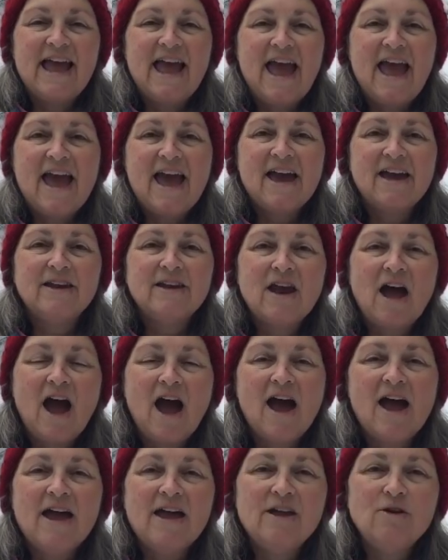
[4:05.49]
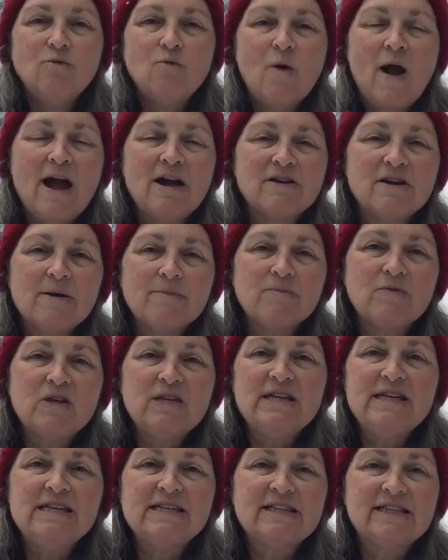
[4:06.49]
and I wound up
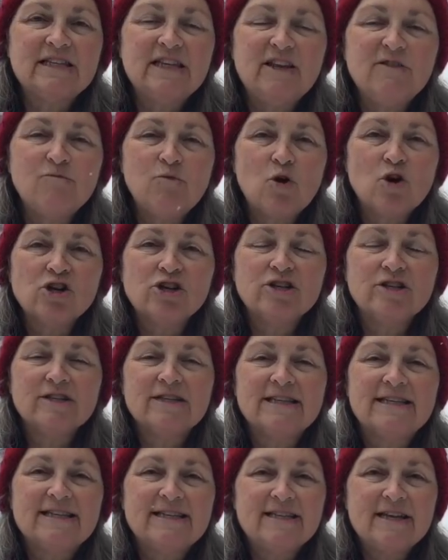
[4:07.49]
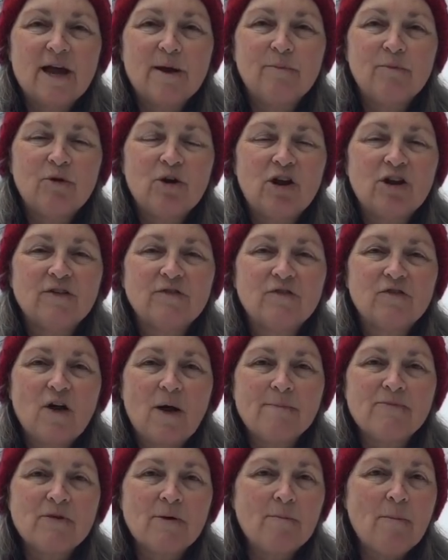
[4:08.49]
the sleeve portion separate
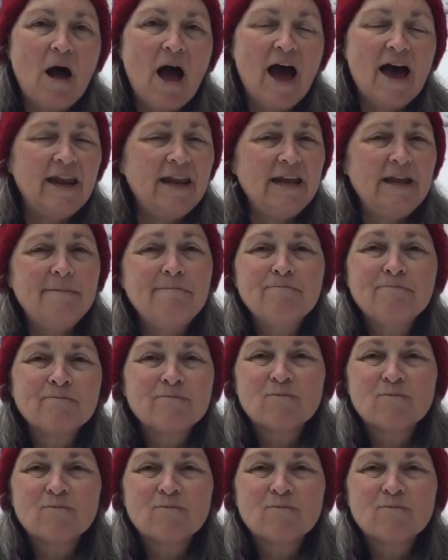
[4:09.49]
from the body.